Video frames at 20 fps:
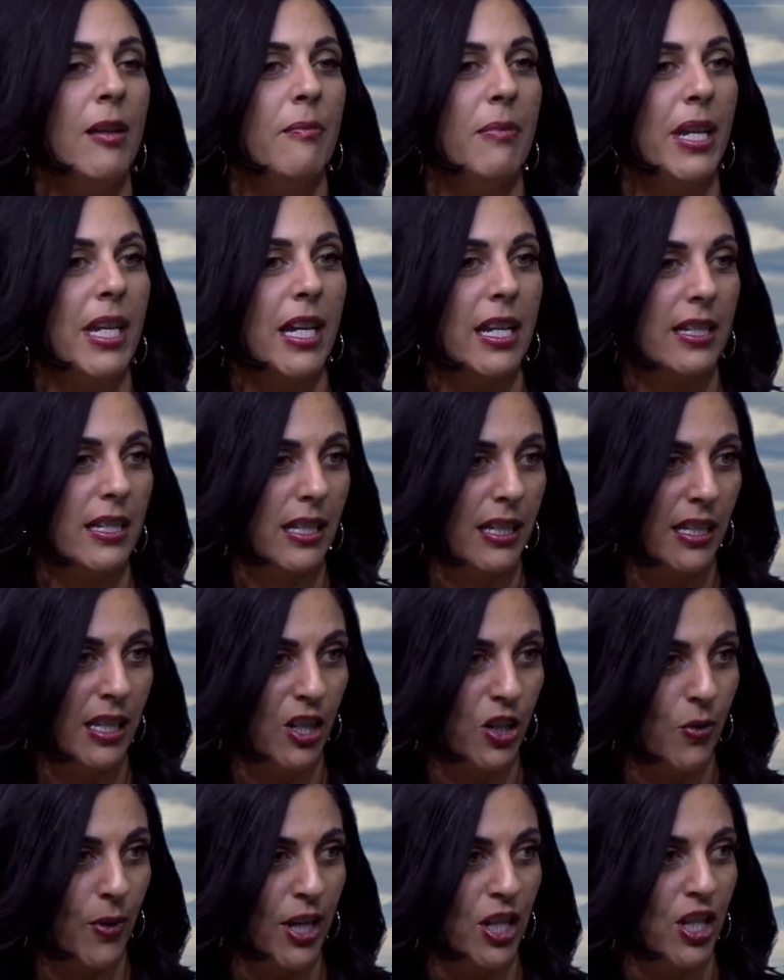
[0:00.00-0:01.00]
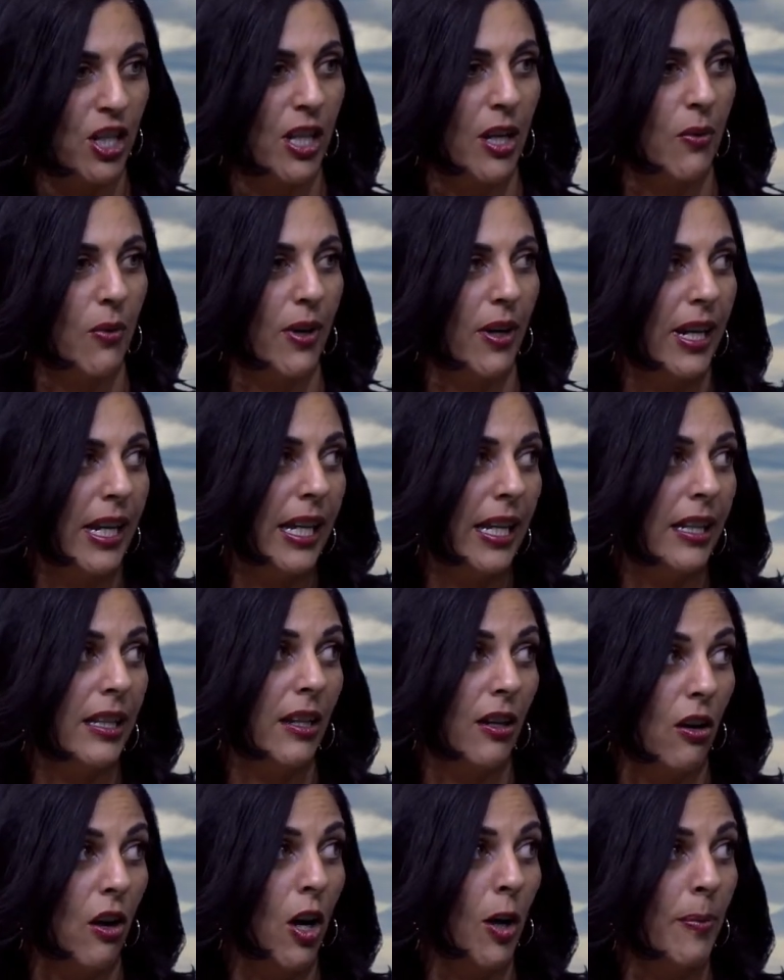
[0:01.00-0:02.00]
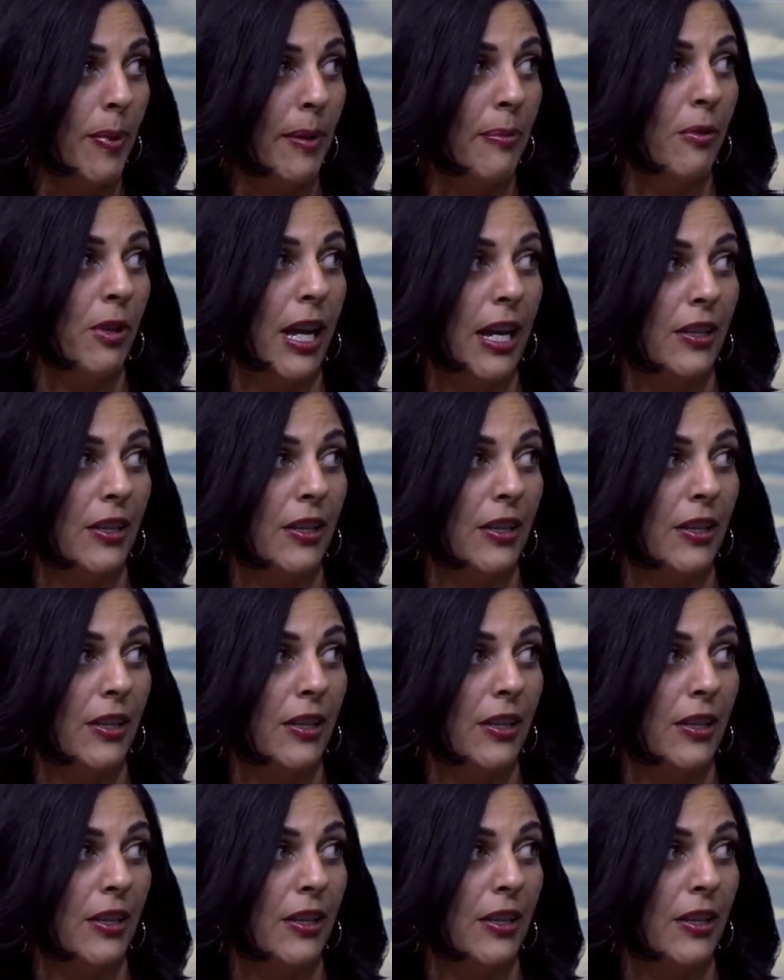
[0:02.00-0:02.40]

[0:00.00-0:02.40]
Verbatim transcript: because the situation that we're in, there are people